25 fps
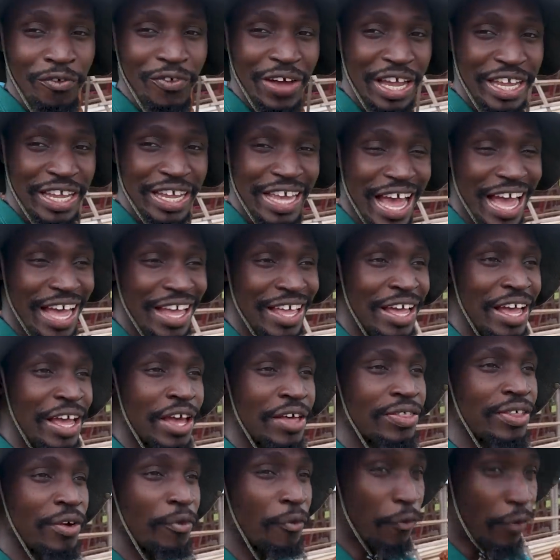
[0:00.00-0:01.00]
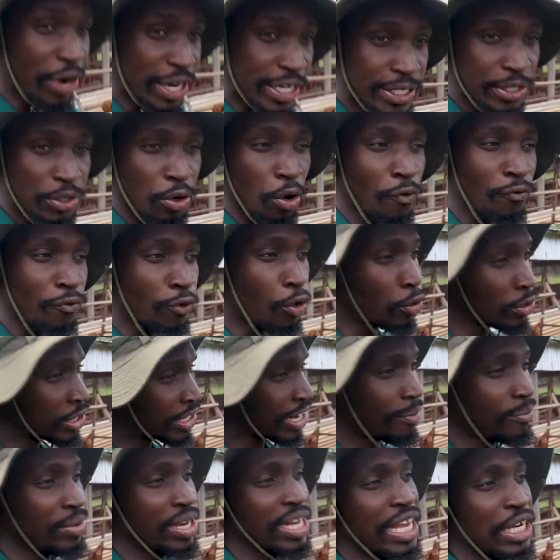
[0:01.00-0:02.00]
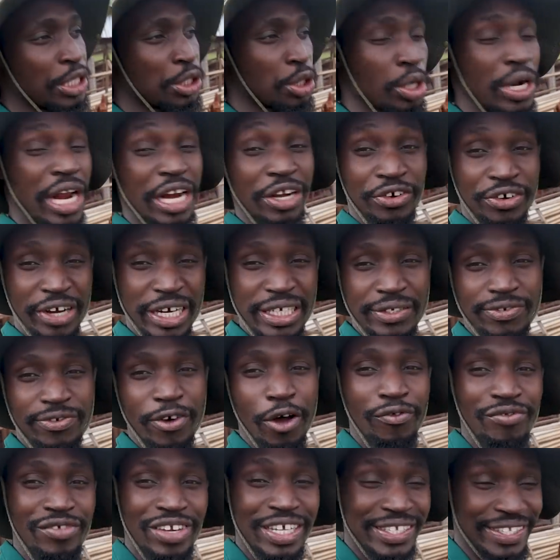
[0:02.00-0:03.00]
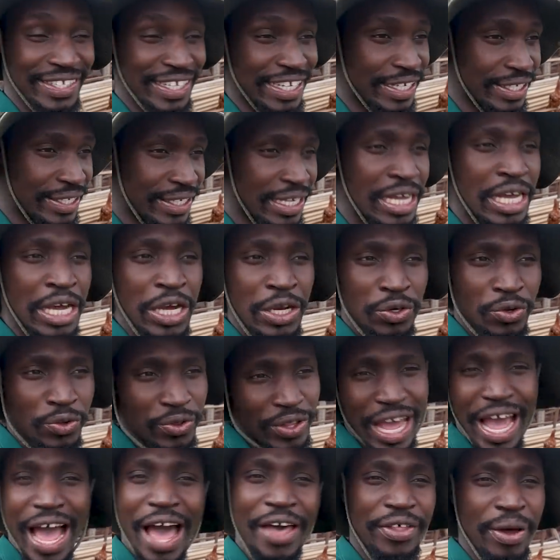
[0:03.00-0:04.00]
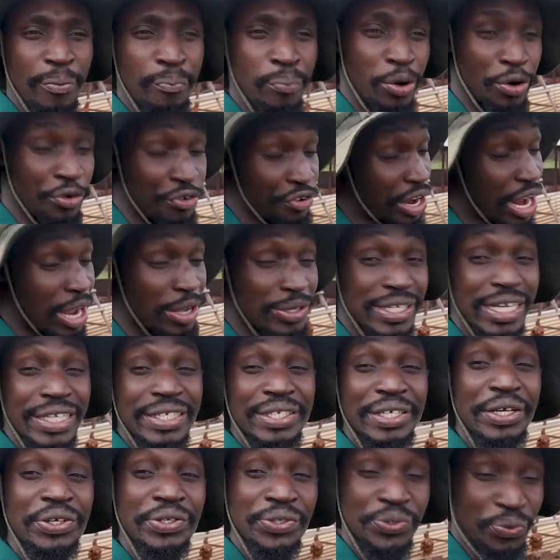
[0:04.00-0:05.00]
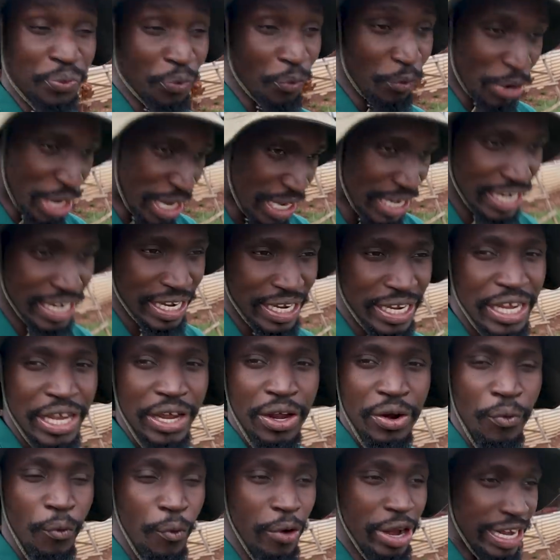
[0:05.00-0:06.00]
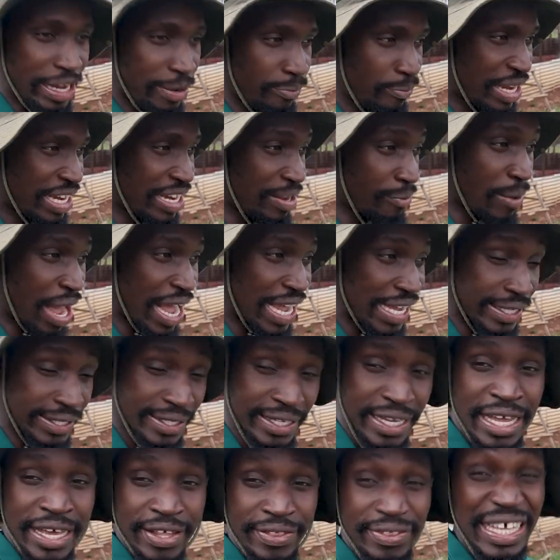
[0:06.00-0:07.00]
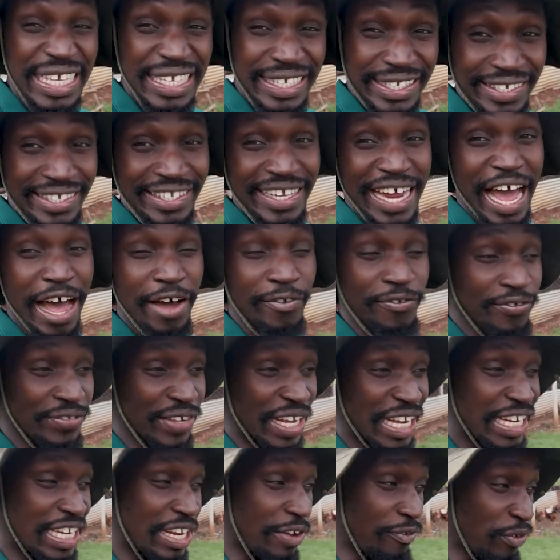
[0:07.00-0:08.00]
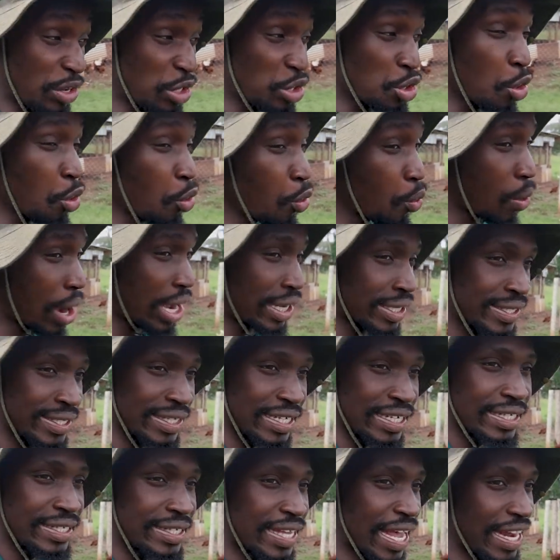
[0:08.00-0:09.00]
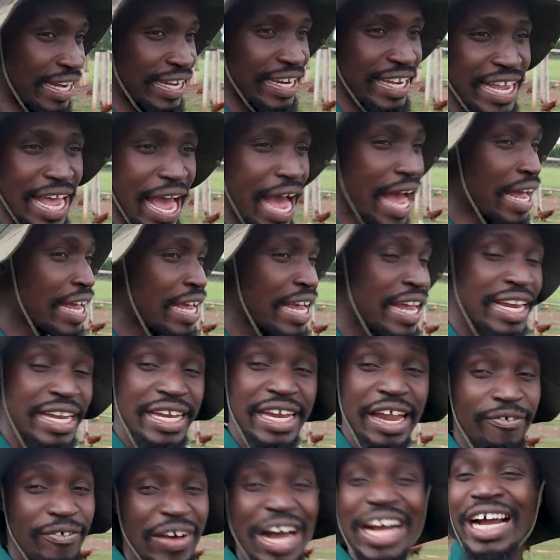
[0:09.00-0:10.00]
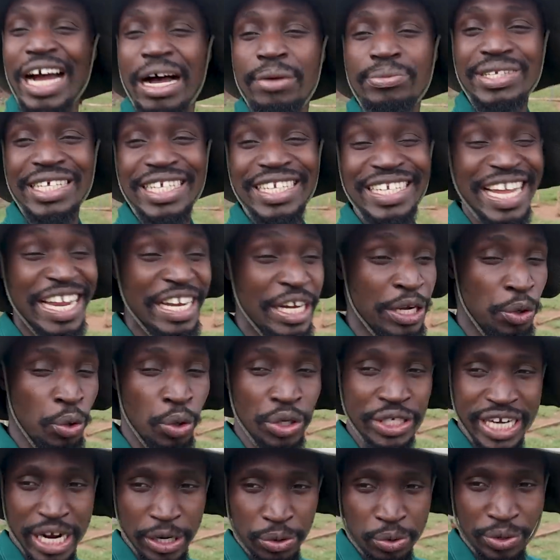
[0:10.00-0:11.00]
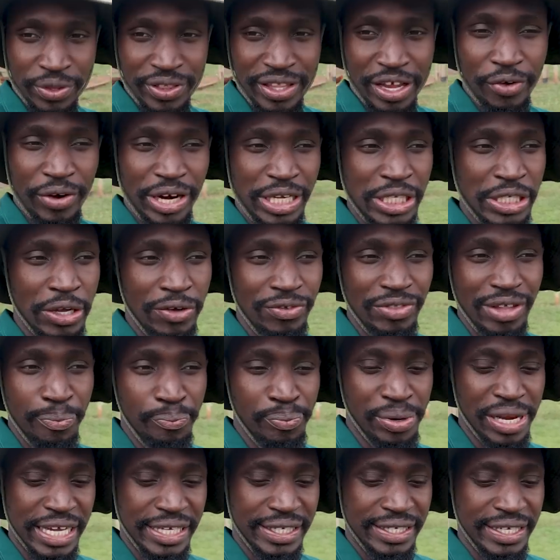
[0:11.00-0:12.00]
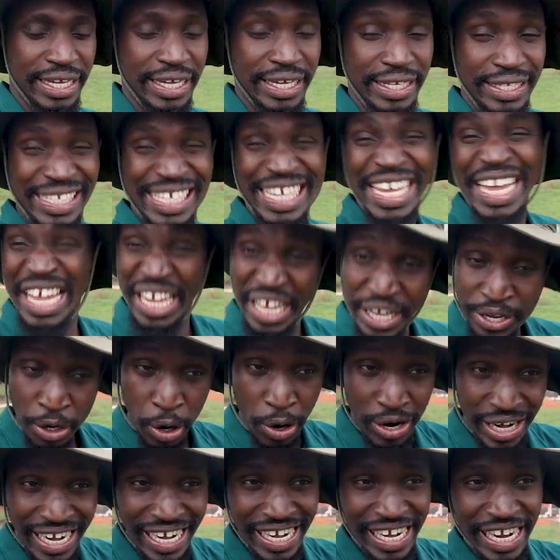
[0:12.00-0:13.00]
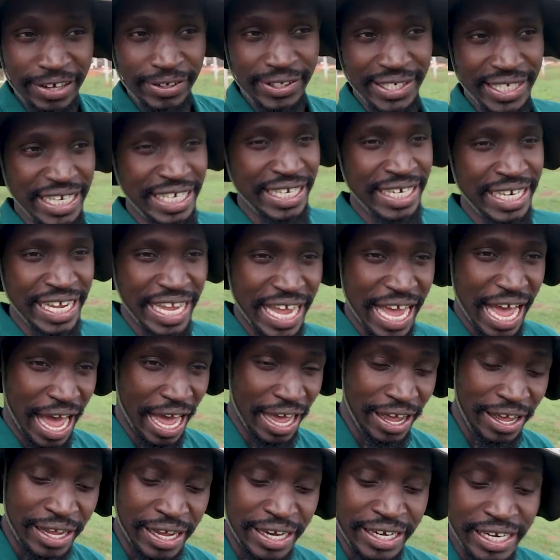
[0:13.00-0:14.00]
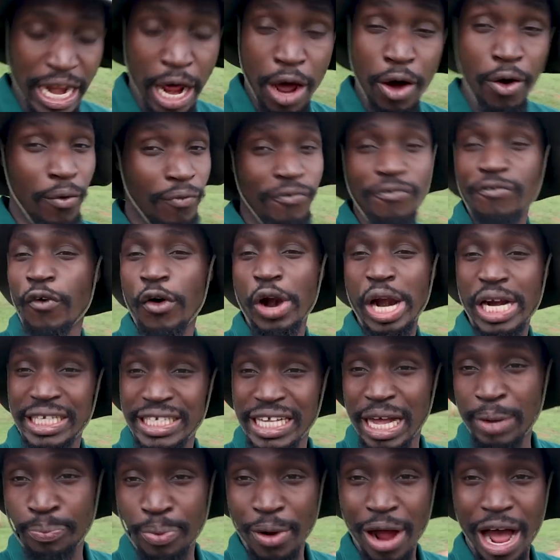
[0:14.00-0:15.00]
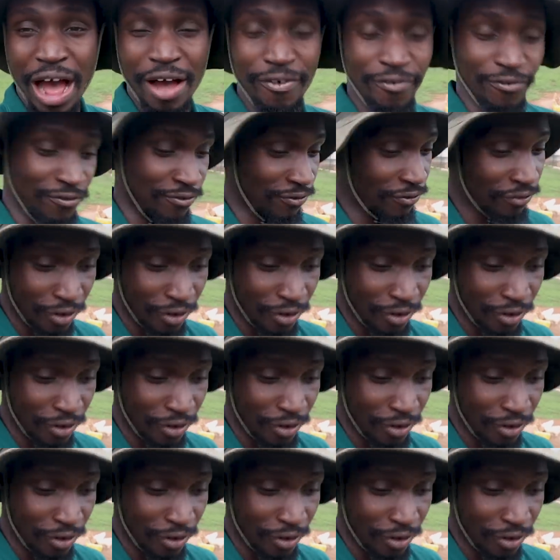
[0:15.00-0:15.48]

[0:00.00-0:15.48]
over here, the risk of contamination and transfer of disease to the other poultry houses is really, really minimized. The staff, the individual who works inside here, never comes in any contact with the rest of the places. He only lives in here. Now, for example, I've